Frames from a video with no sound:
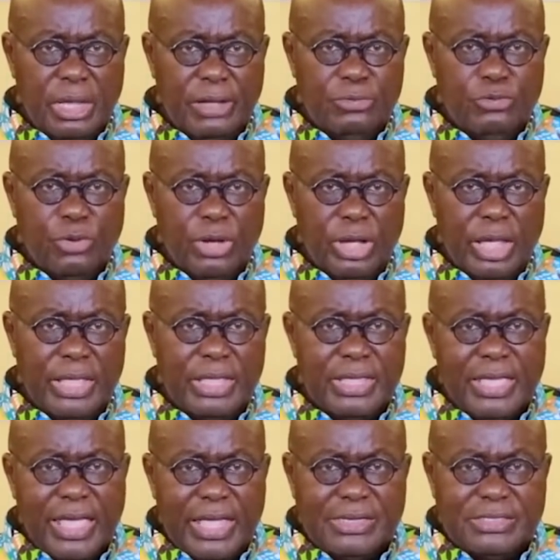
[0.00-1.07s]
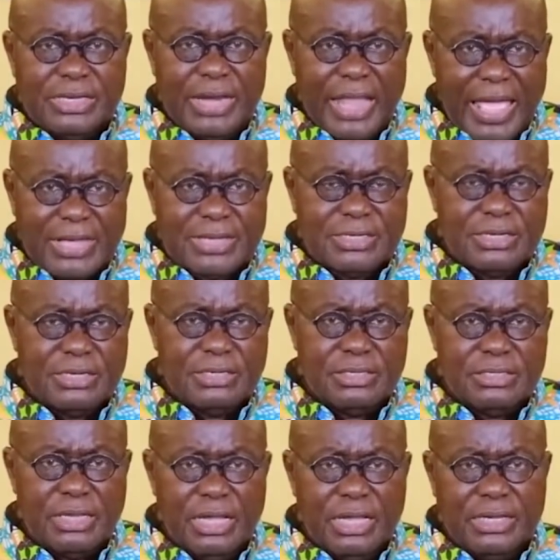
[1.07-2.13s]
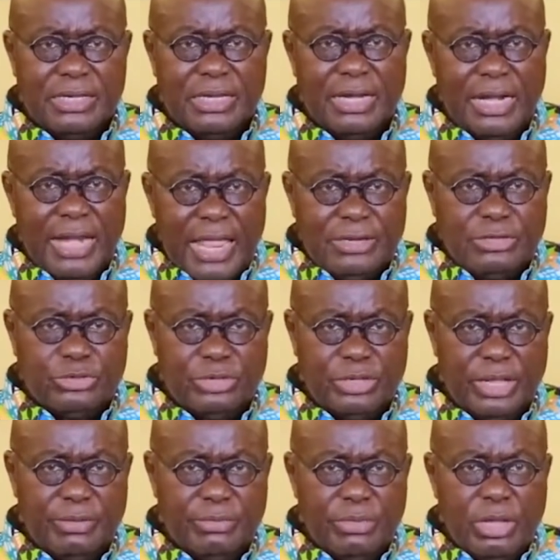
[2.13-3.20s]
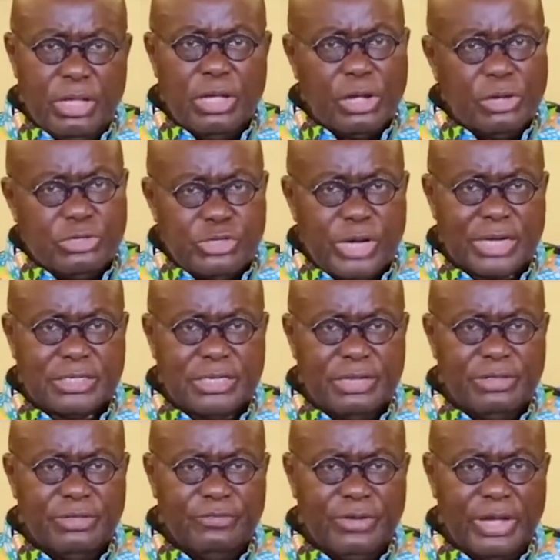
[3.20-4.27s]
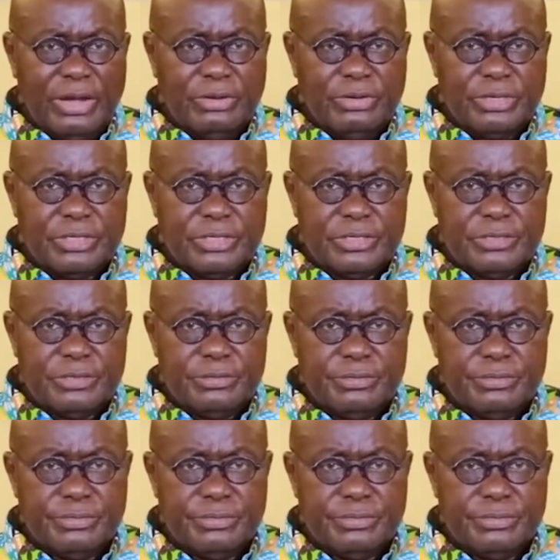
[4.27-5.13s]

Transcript: and were engaged in actions that led to them contracting the virus.